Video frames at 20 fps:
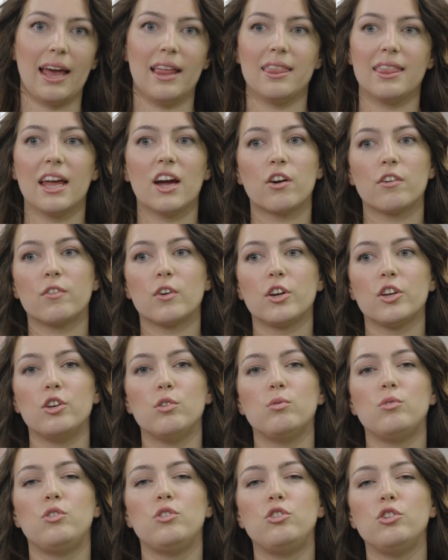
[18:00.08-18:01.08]
And therefore,
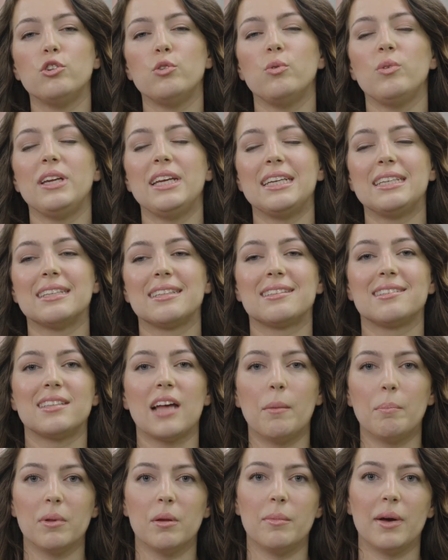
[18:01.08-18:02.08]
you do need to
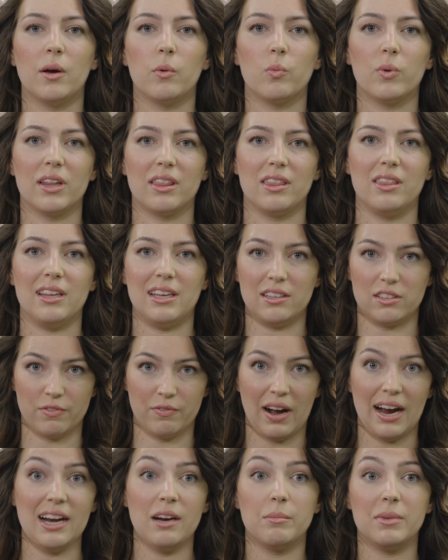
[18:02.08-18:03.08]
supplement with these
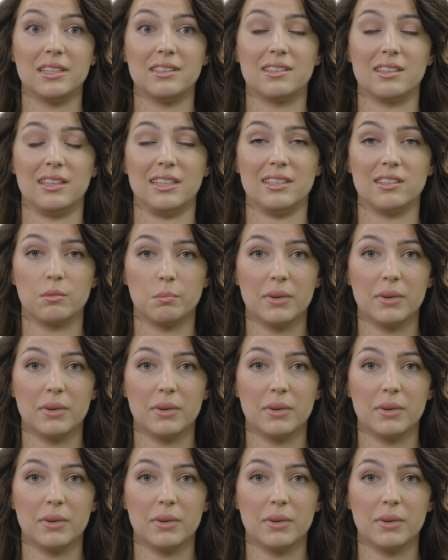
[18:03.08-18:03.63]
vitamins and these